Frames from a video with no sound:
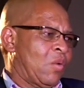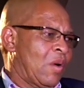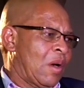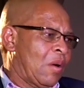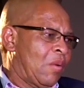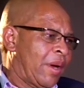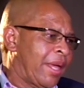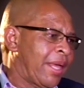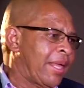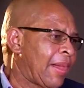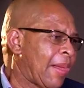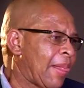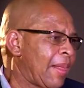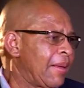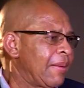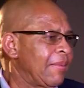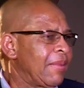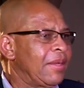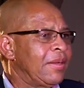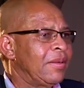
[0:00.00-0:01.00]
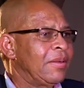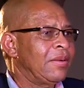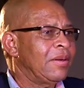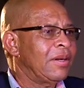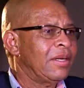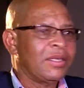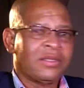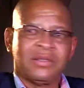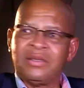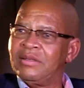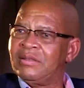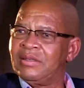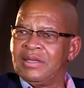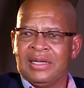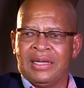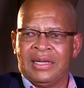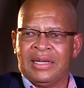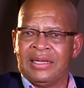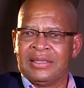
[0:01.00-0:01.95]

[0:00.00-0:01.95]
Huawei? Yes. It,